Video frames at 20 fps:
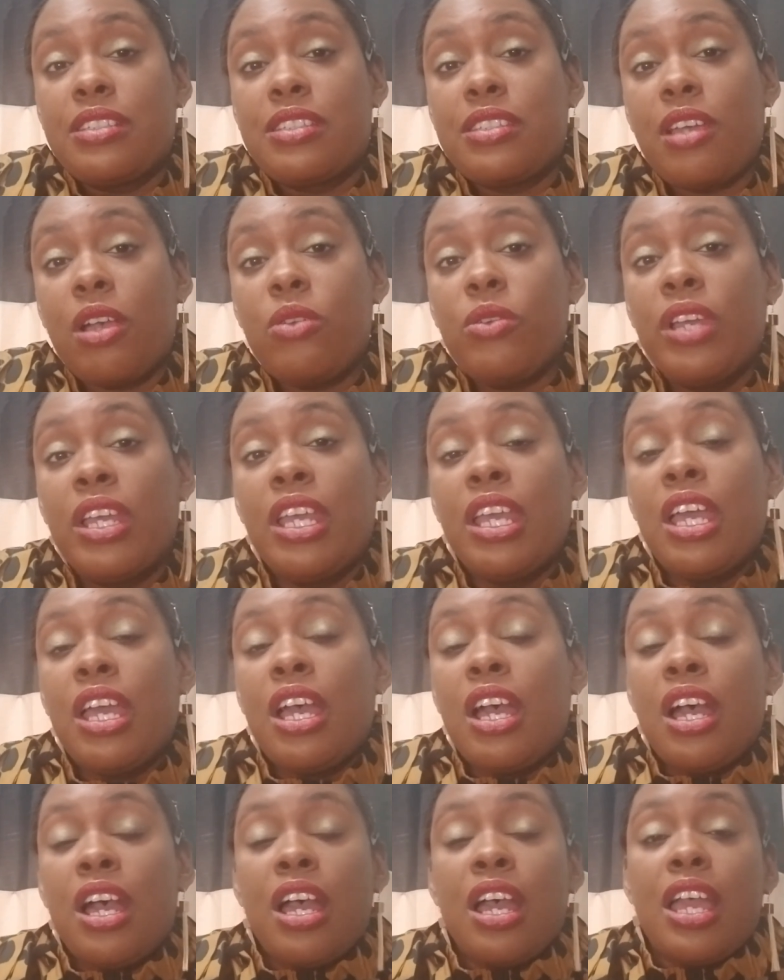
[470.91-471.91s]
So
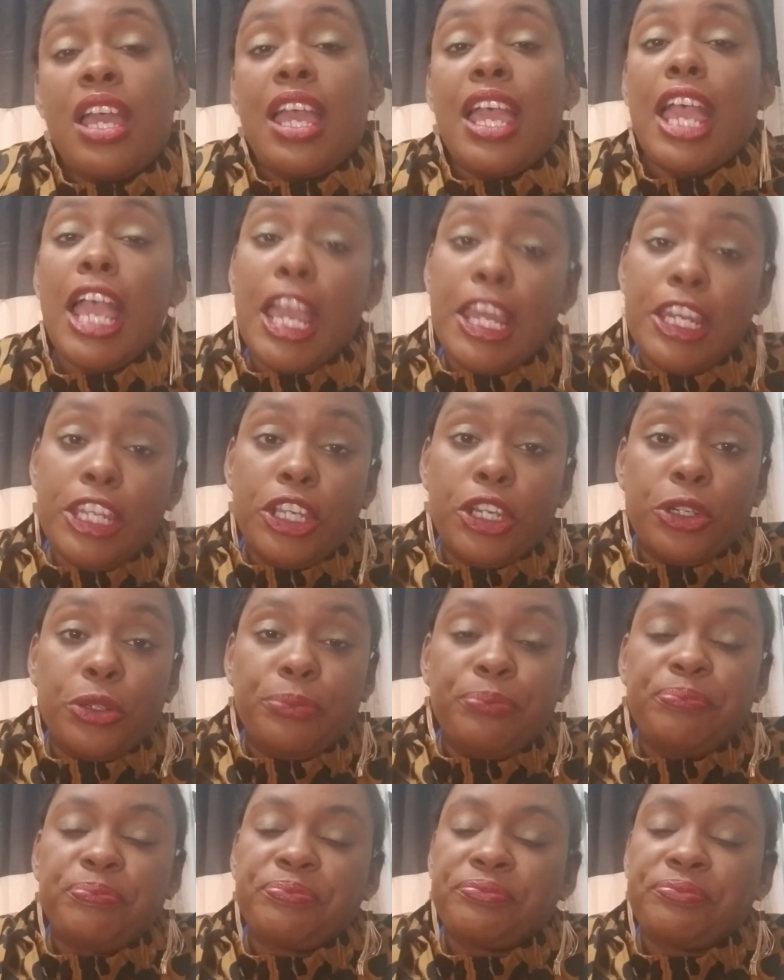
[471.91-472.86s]
anywho,